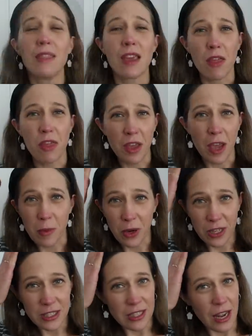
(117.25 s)
The other thing I'm
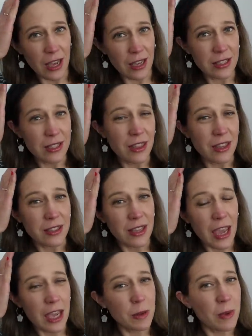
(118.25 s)
wearing today is this
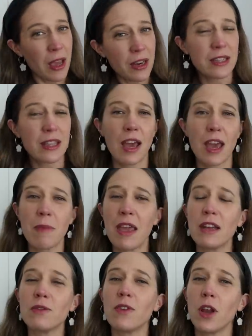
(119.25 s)
headband that I
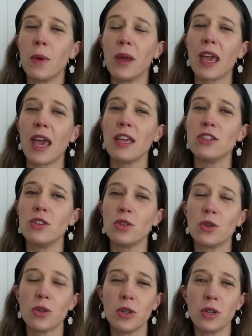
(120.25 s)
made following a
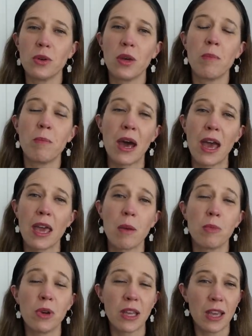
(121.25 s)
tutorial by
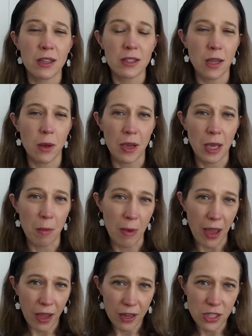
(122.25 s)
Bringing Sewing
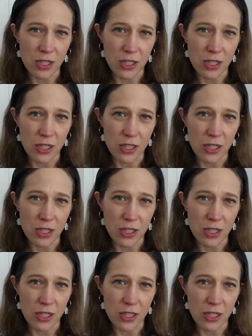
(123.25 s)
Back.